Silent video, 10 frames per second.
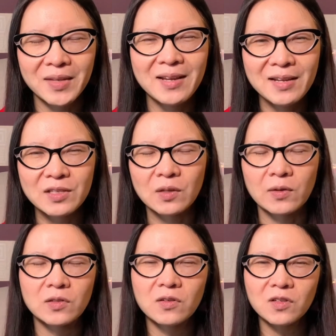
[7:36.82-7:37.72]
So as
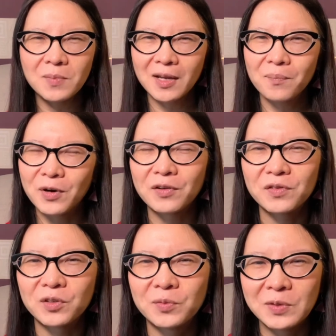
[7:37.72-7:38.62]
soon as you make it part of
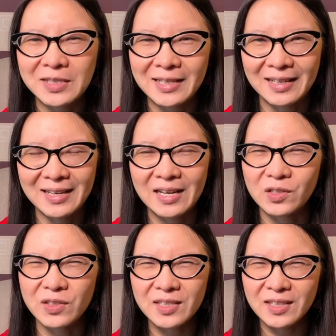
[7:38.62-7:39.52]
your routine and you
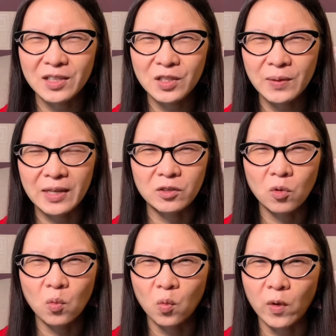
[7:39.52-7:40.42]
stick to it and
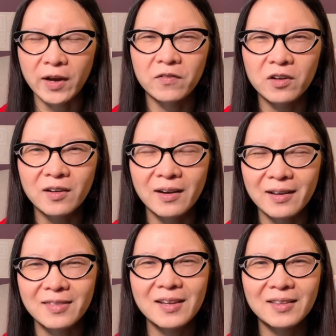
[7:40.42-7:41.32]
don't waver, I
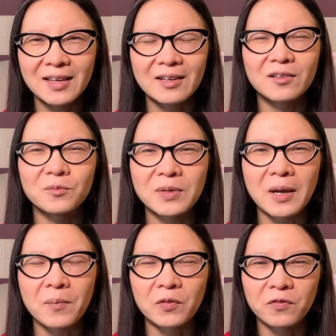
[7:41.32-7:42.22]
think that it'll become
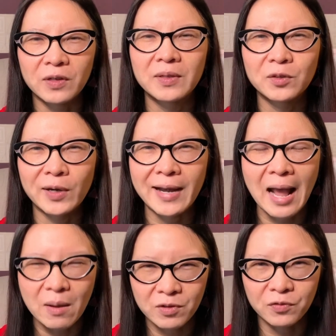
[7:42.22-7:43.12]
a very great
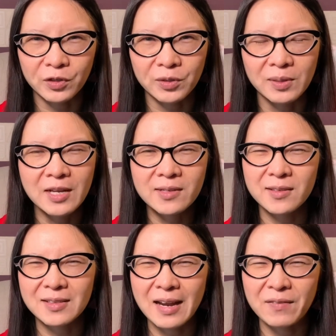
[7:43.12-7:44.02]
habit for you just
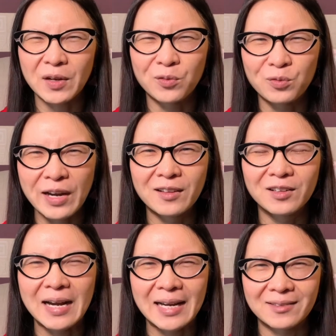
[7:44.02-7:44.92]
to have that regular
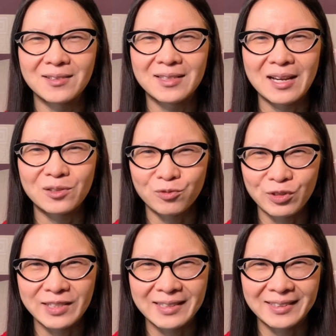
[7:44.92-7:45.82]
exercise
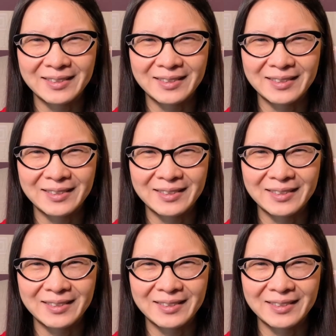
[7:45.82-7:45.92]
routine.